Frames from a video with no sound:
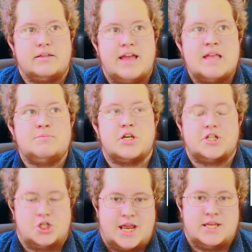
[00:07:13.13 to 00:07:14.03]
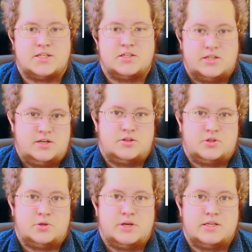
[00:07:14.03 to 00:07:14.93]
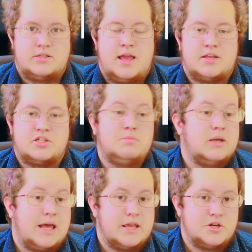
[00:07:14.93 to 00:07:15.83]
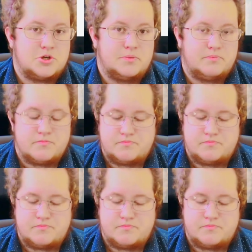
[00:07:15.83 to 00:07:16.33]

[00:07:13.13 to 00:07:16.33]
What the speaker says: games adjacent industries like simulation.